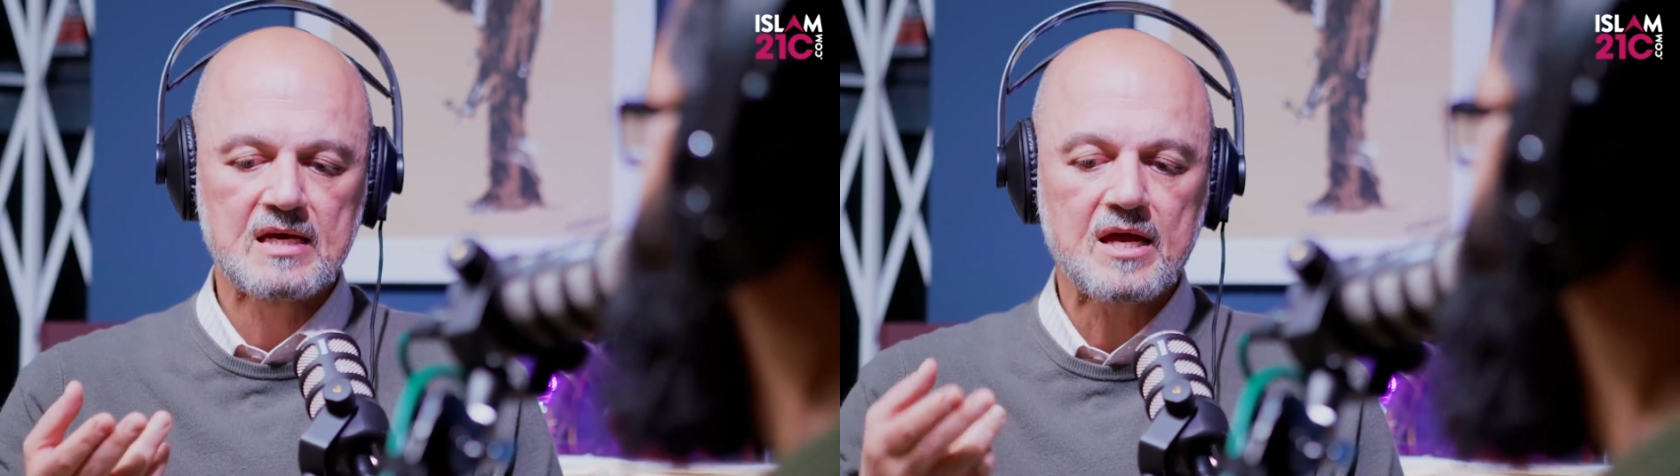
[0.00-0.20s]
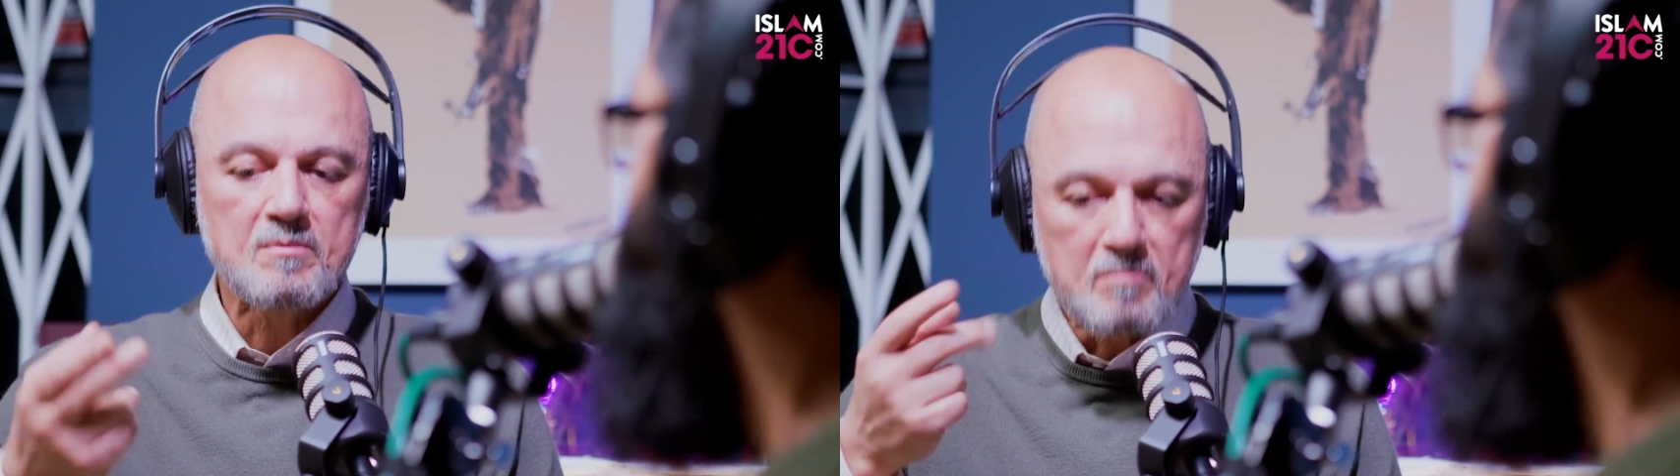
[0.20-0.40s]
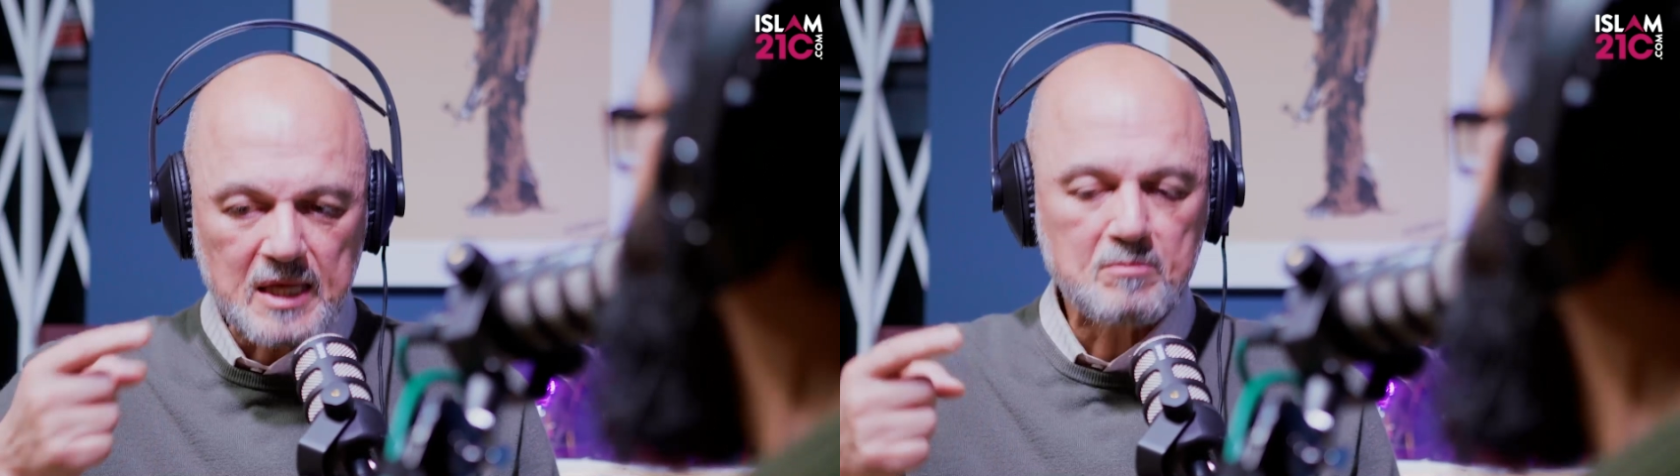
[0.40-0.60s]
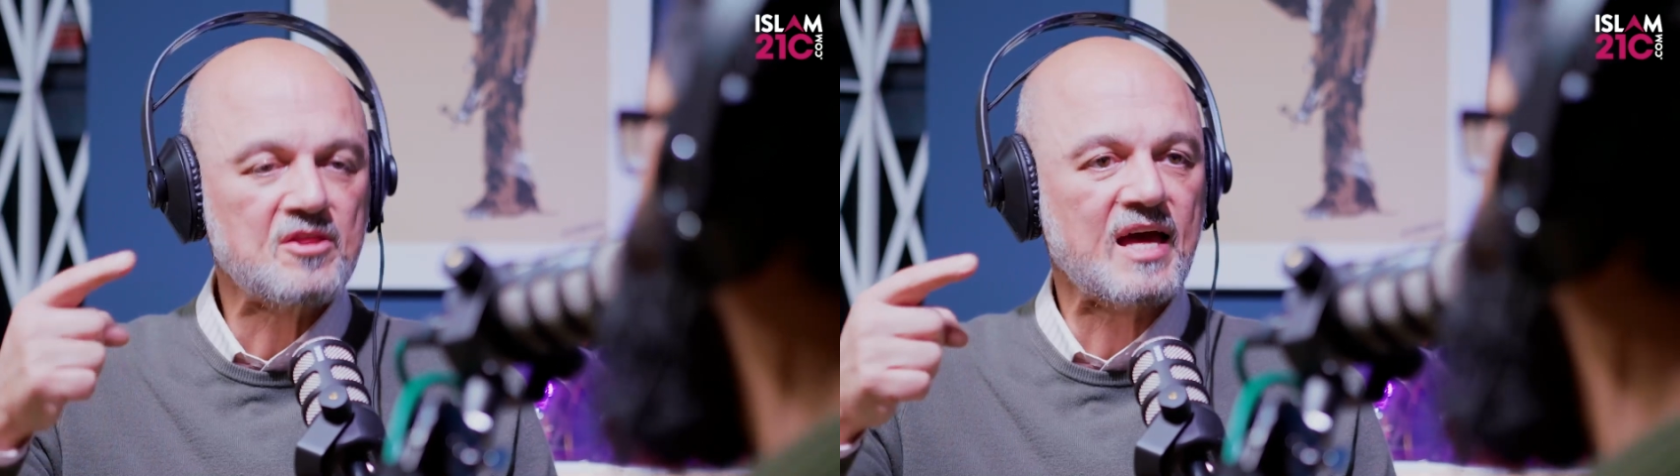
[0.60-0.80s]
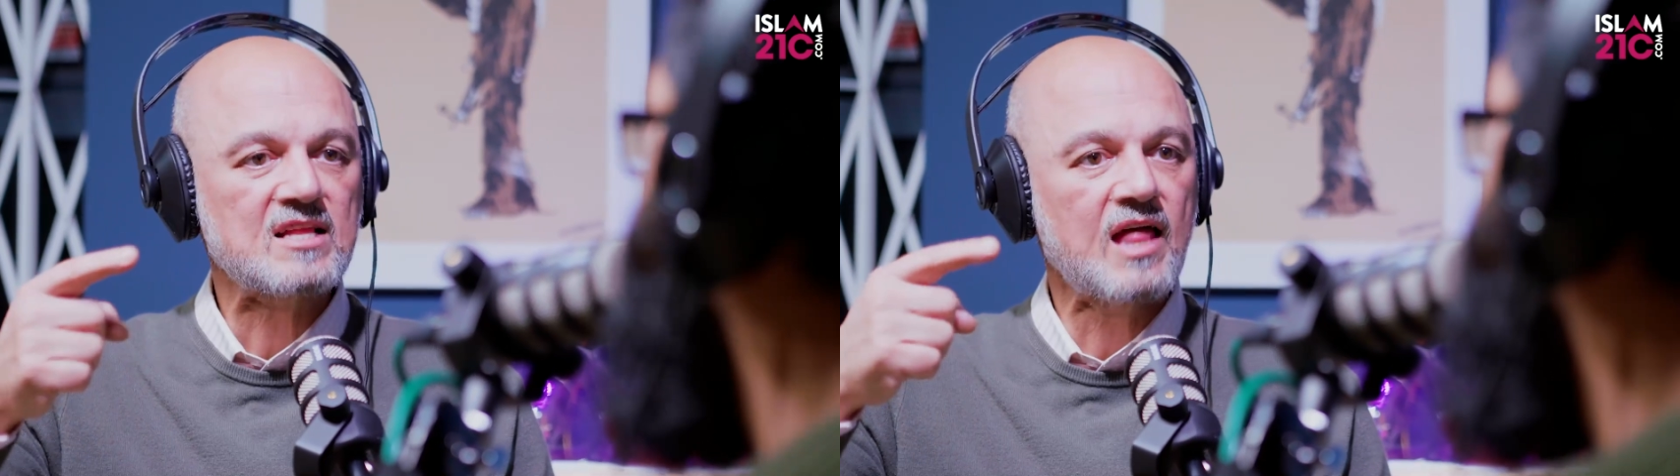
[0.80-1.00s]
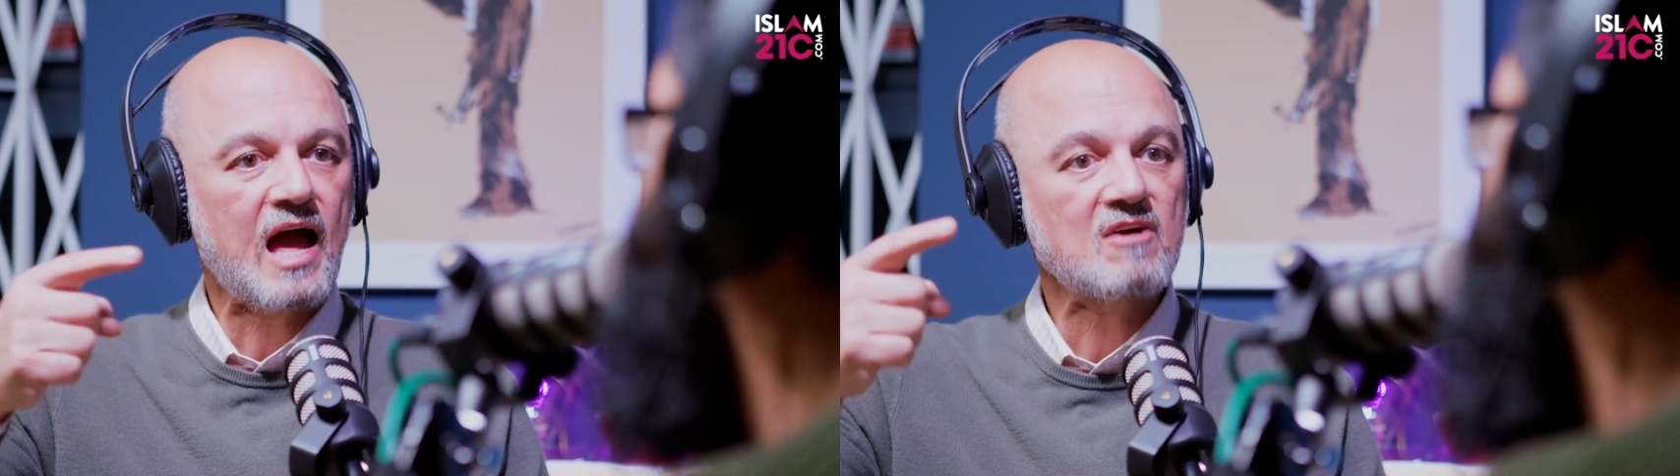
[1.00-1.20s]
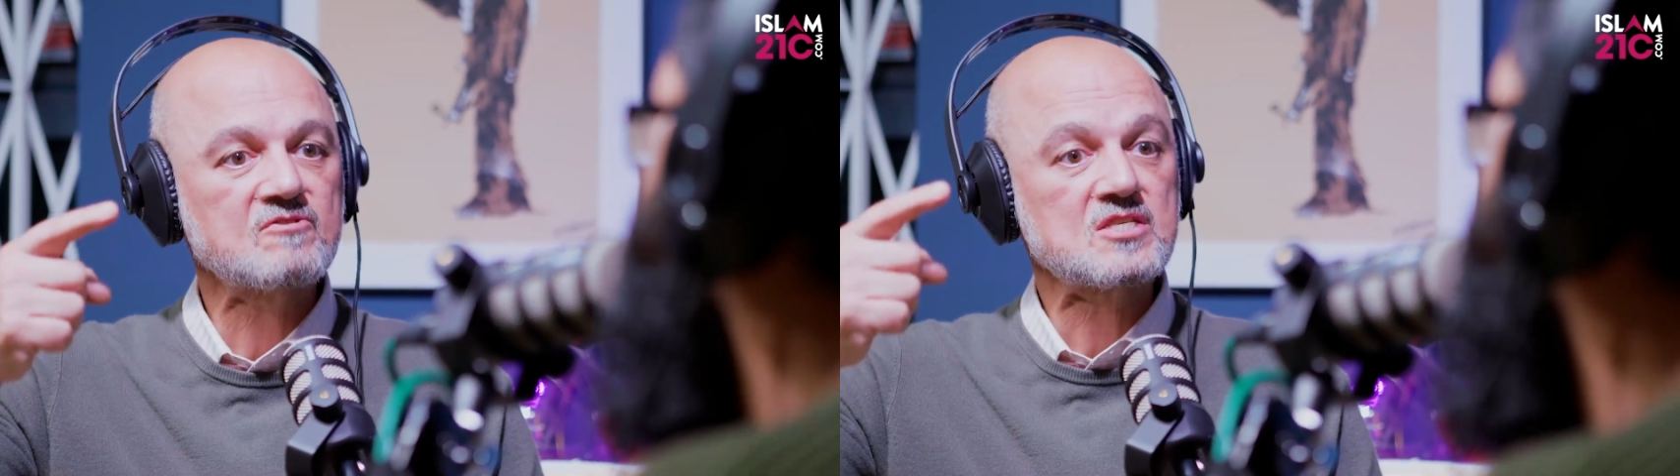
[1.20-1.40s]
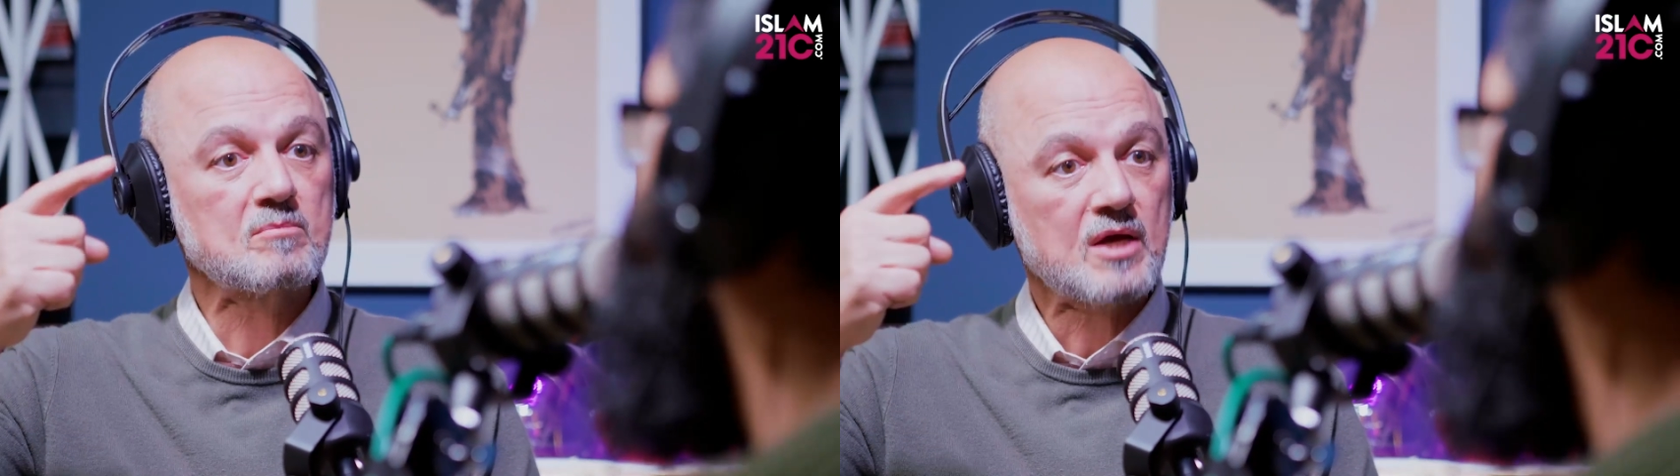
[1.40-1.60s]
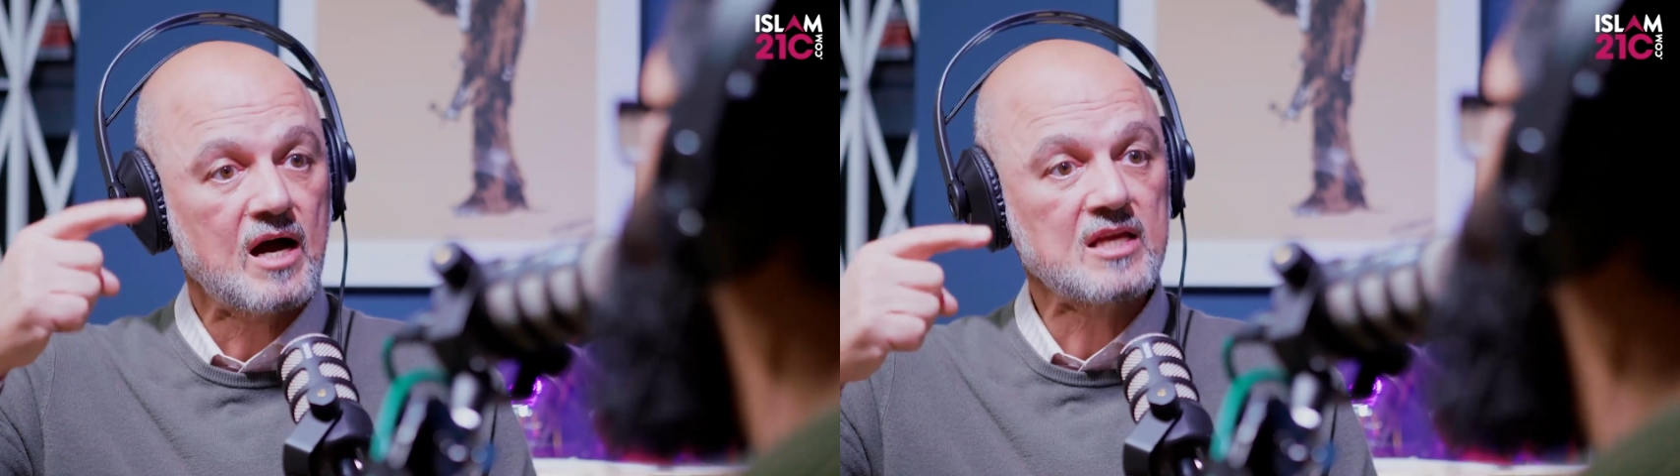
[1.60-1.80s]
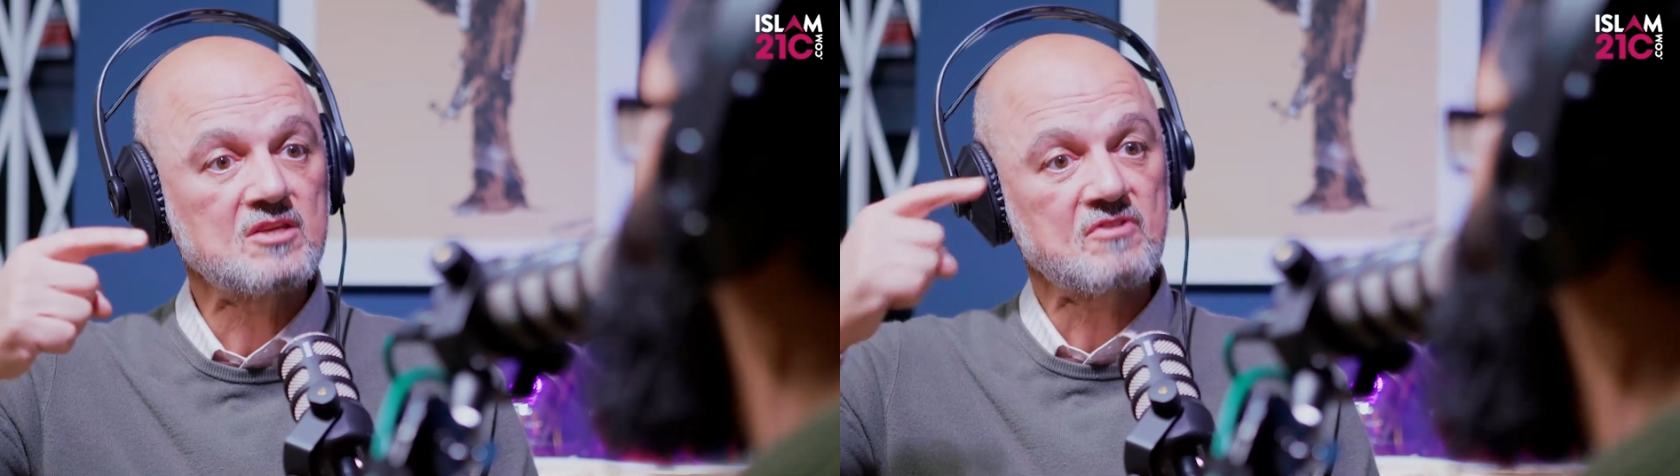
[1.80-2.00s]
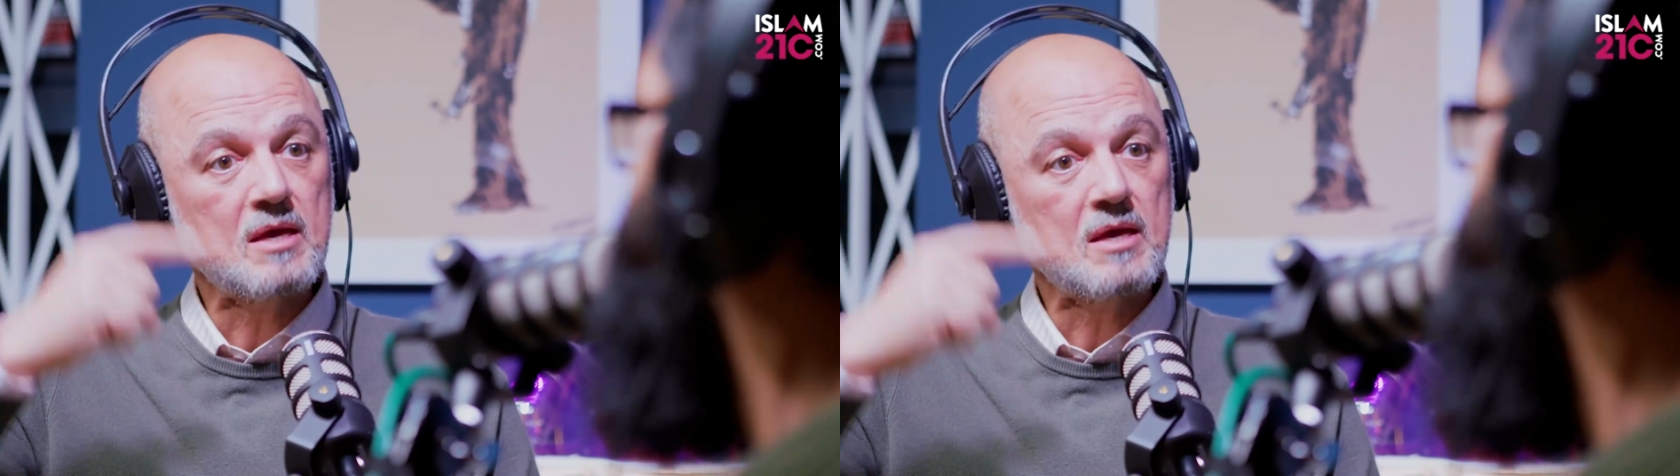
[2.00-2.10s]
and maybe that will have some kind of